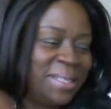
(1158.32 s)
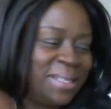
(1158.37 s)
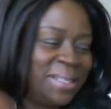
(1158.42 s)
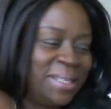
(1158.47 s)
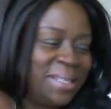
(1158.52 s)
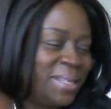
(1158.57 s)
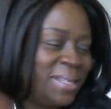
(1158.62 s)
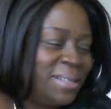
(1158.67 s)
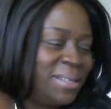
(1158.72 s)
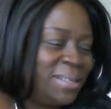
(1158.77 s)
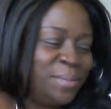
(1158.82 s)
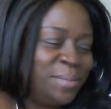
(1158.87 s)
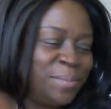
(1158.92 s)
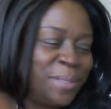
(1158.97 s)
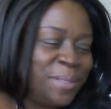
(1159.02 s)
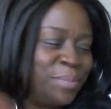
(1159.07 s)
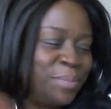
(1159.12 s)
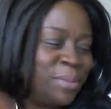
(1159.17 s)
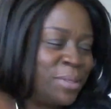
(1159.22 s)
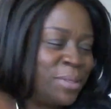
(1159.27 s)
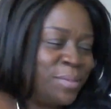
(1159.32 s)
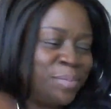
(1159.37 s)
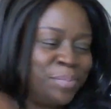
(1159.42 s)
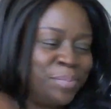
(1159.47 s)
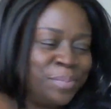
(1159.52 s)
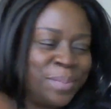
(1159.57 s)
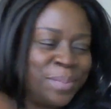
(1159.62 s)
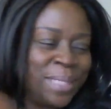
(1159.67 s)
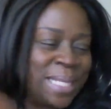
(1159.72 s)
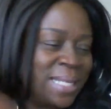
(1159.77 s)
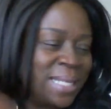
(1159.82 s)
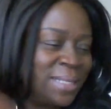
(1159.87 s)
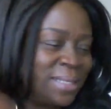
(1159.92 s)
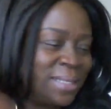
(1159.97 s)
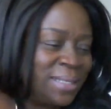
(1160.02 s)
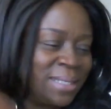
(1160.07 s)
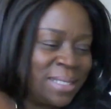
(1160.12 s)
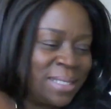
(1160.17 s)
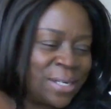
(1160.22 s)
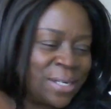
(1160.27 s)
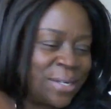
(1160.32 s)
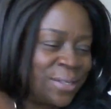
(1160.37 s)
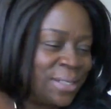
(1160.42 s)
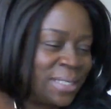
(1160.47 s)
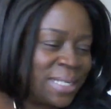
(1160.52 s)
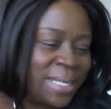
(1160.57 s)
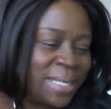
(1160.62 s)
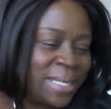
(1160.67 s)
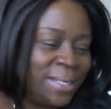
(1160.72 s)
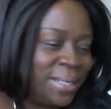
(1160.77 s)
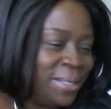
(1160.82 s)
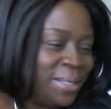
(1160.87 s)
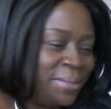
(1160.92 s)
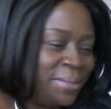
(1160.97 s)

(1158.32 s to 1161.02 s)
things people plant in our psyche.